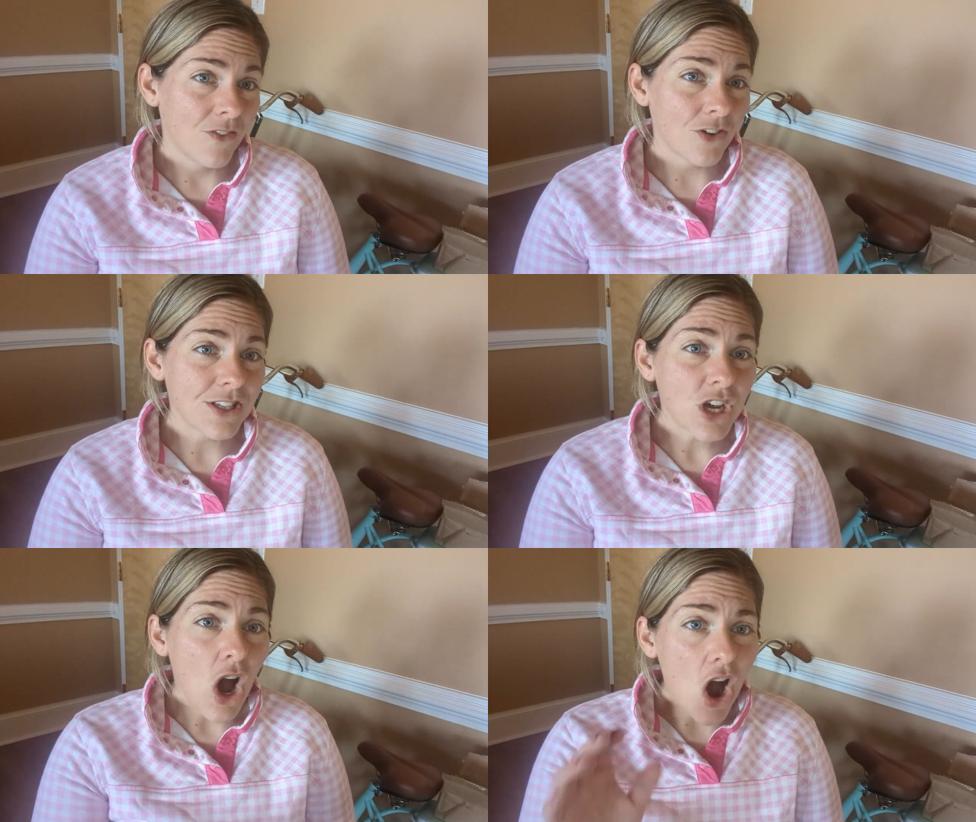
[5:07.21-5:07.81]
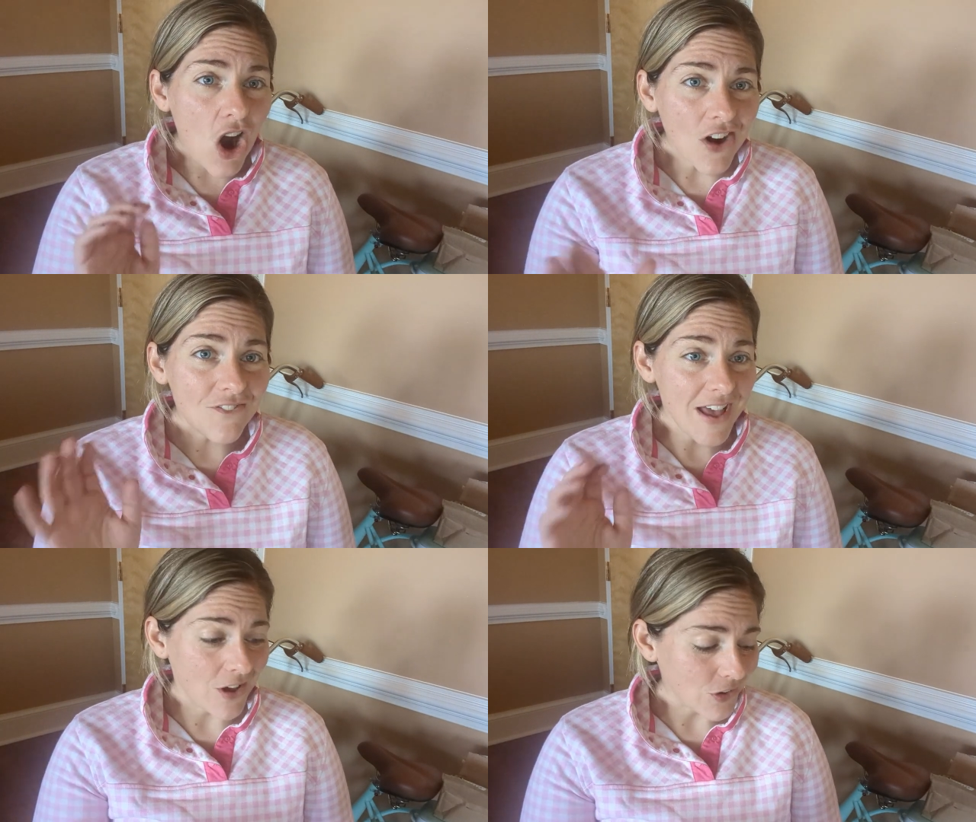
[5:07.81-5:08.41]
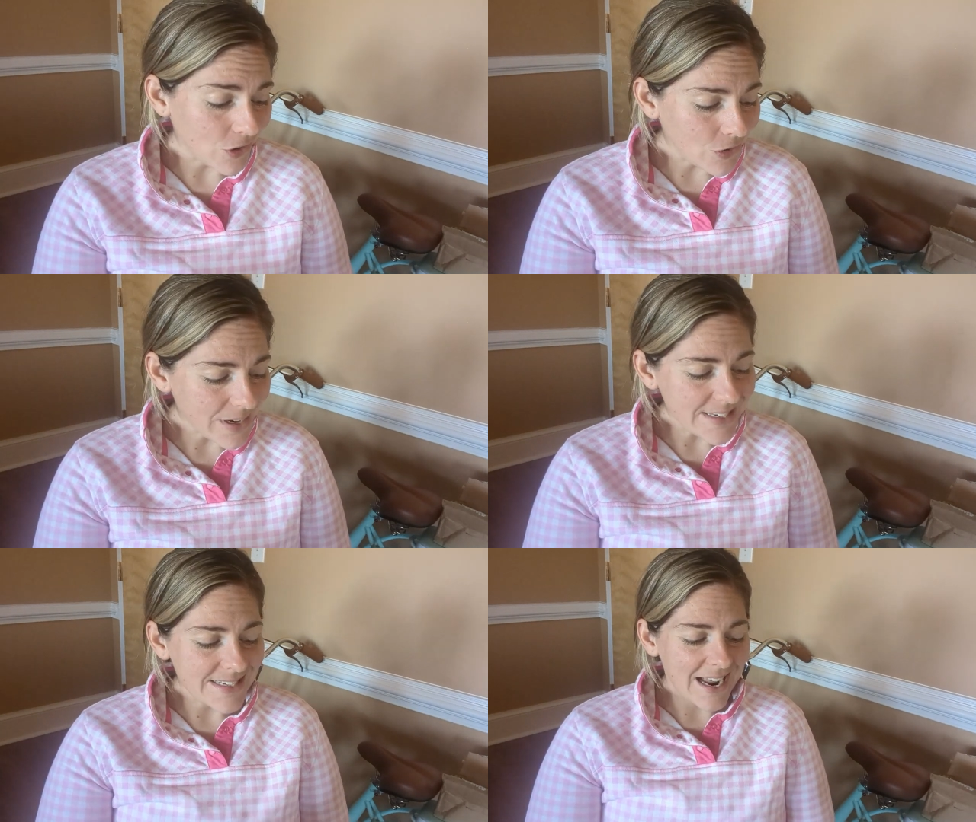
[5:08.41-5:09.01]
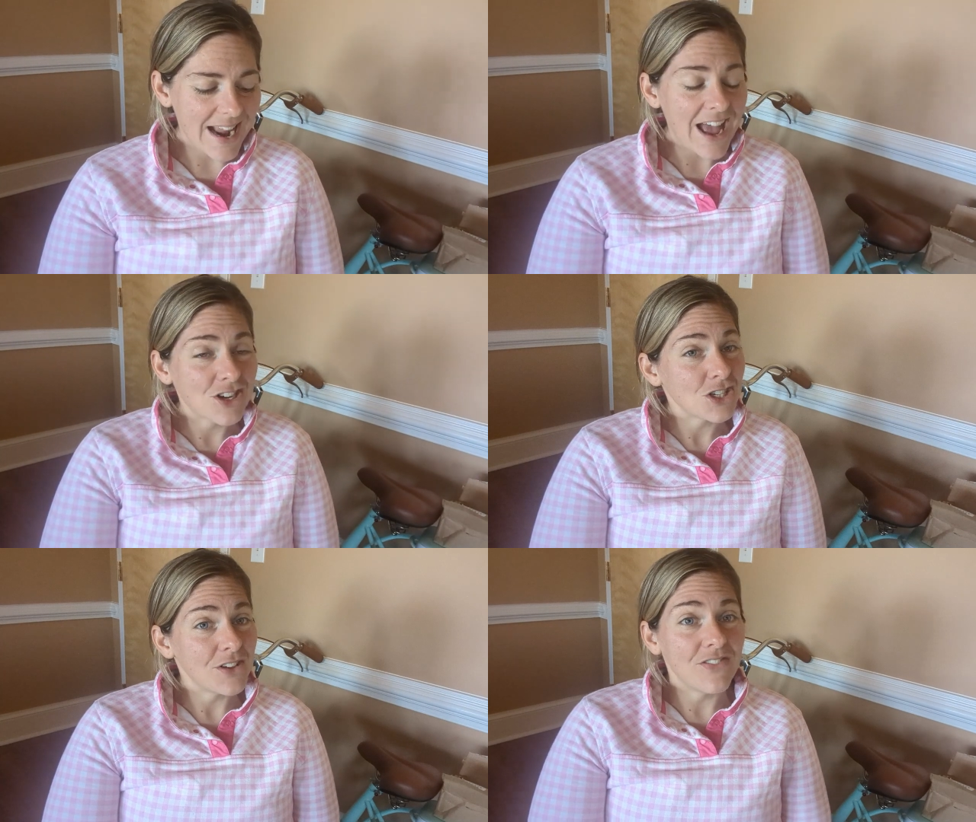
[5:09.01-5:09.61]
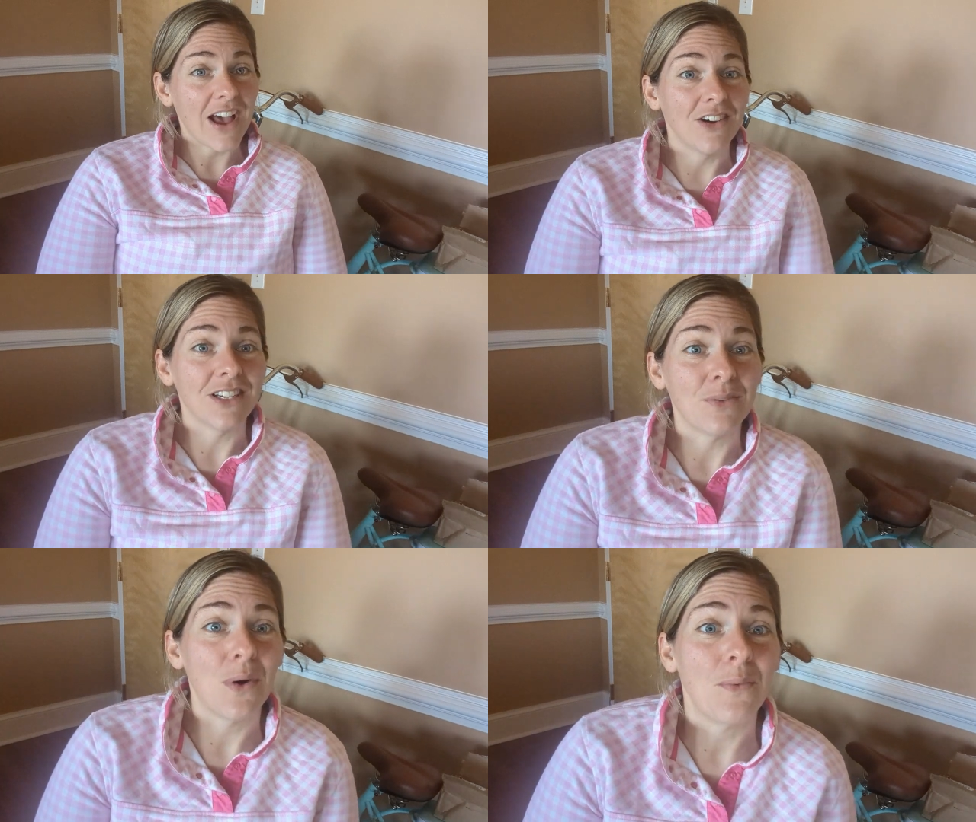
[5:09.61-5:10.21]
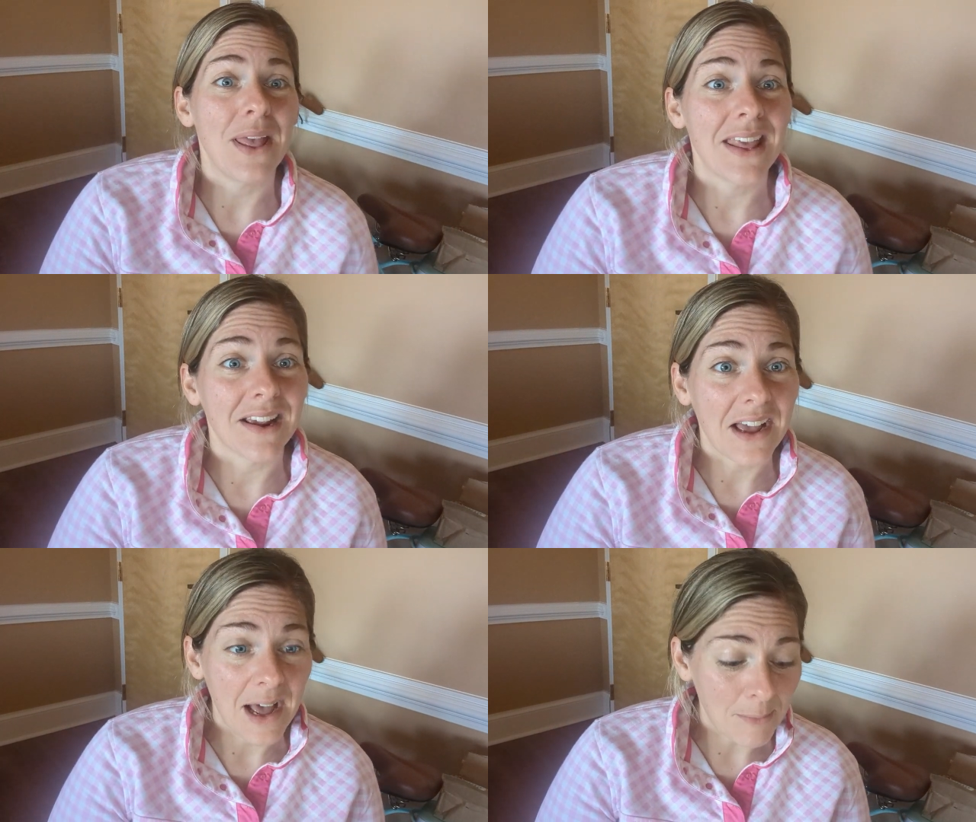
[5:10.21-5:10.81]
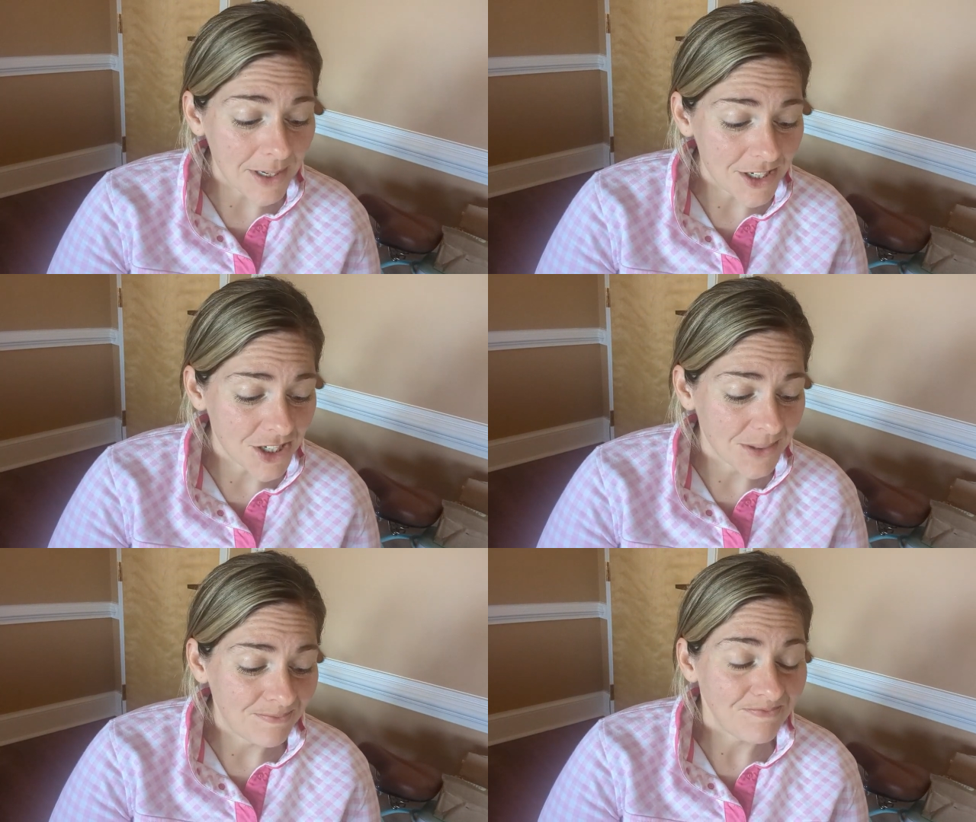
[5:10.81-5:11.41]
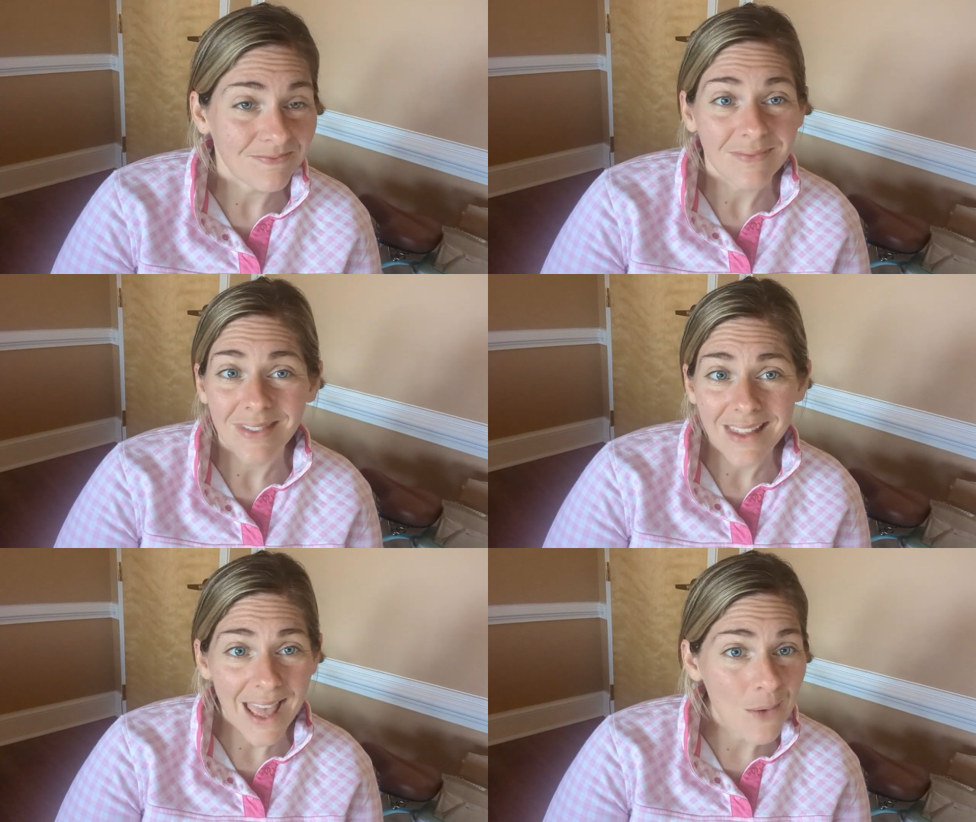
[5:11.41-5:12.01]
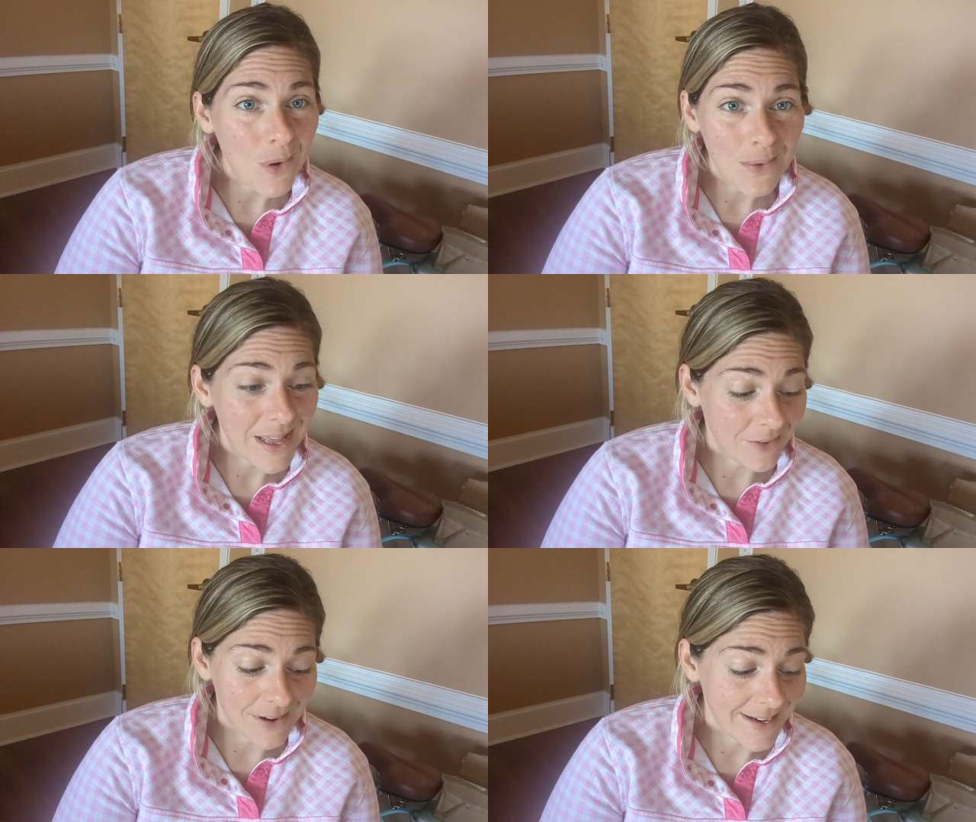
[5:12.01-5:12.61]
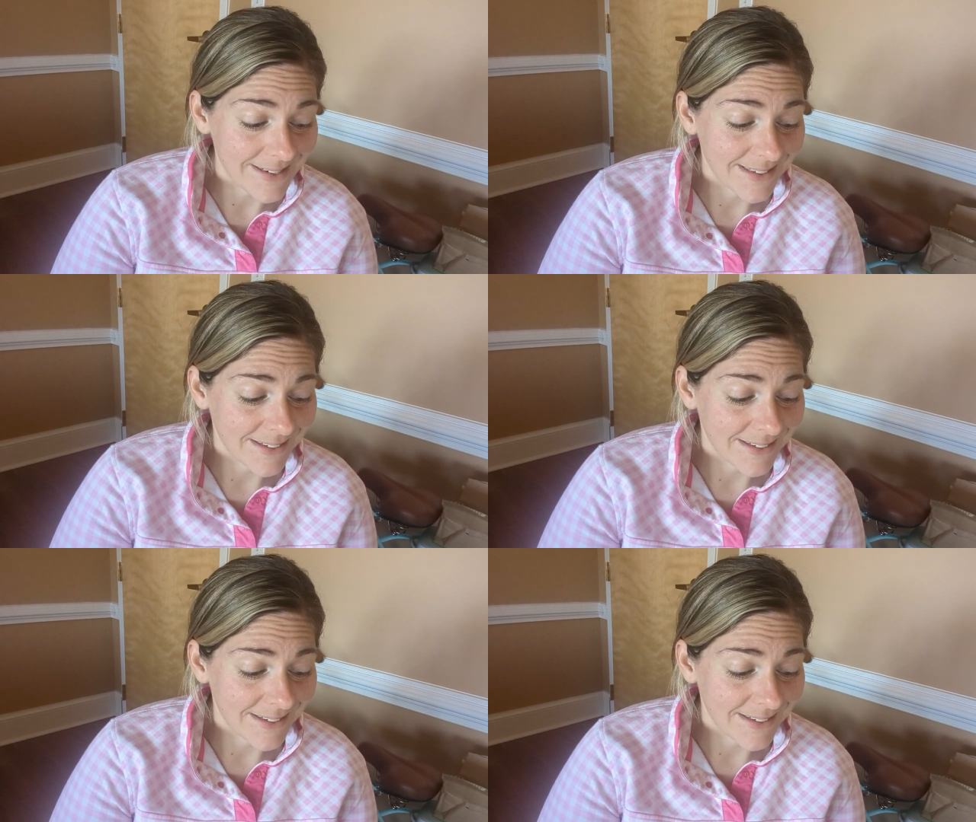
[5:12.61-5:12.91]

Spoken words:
Friends, our value is not actually found in what we can accomplish and what we get right.